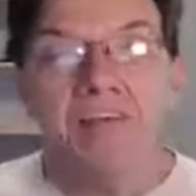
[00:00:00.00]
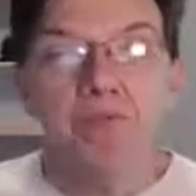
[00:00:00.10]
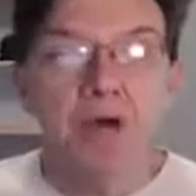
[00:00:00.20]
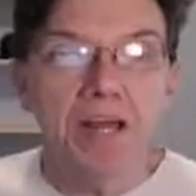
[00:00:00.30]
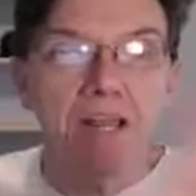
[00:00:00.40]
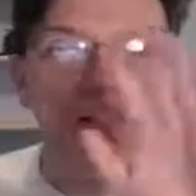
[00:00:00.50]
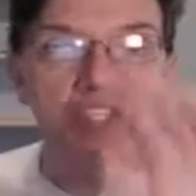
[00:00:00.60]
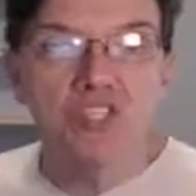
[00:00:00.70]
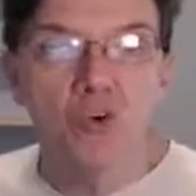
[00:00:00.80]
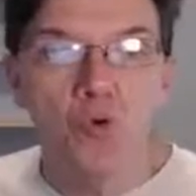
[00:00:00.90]
Everybody,
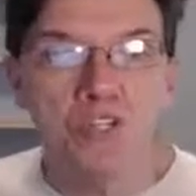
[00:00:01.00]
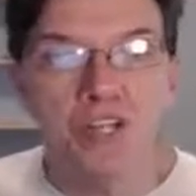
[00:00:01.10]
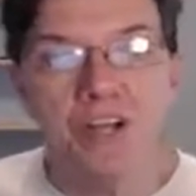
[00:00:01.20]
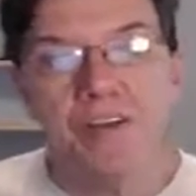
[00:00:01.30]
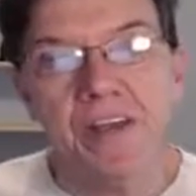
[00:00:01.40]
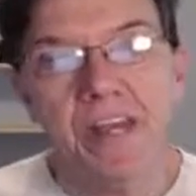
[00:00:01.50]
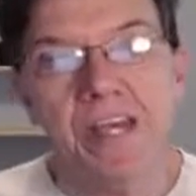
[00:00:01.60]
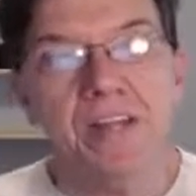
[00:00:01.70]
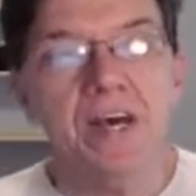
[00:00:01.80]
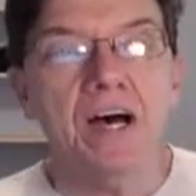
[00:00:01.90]
it's George here
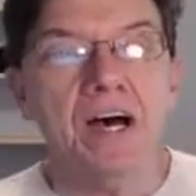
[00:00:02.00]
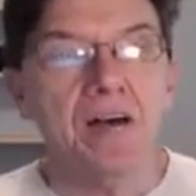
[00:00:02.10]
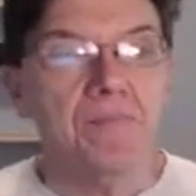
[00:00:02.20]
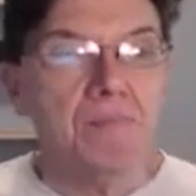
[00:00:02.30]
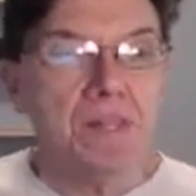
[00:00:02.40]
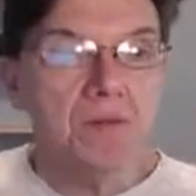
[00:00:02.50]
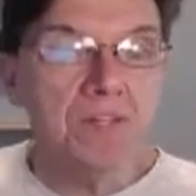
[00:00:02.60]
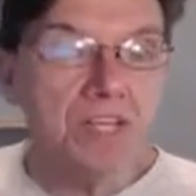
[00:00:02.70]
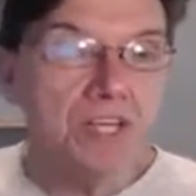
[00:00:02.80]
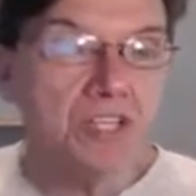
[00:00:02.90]
again. Let me
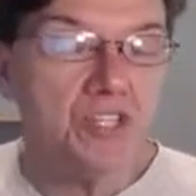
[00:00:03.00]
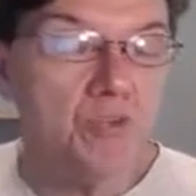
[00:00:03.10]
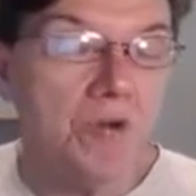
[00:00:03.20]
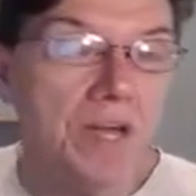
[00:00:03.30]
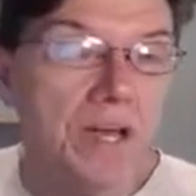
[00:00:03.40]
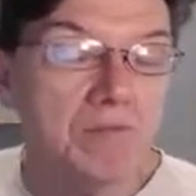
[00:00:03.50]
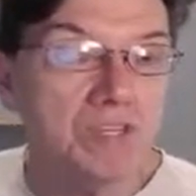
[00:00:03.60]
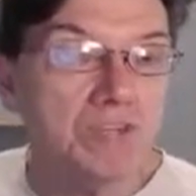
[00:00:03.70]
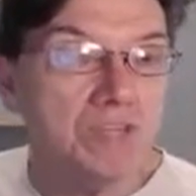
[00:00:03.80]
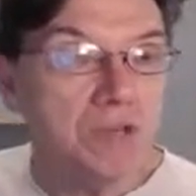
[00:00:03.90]
tell you a story. I
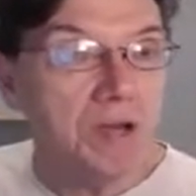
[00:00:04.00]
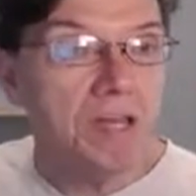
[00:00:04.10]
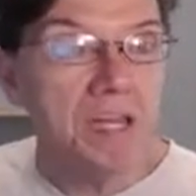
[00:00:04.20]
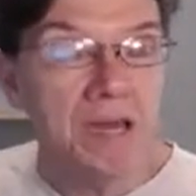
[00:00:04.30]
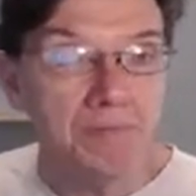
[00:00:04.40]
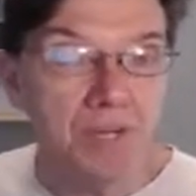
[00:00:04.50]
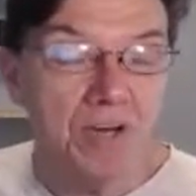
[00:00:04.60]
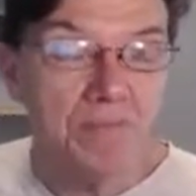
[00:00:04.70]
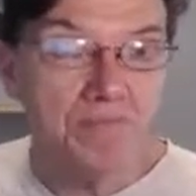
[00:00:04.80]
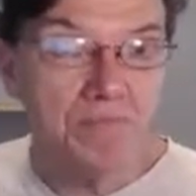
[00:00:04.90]
was using my
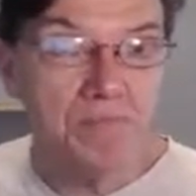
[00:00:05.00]
laptop